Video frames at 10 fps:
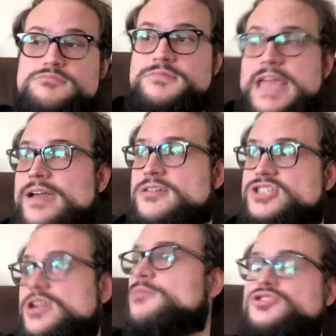now
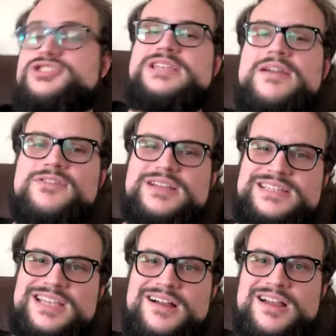she almost never
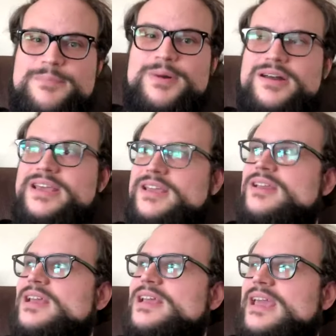gets hung up on it.
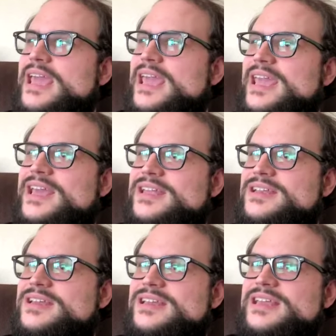
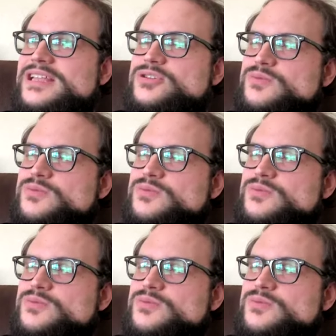And it's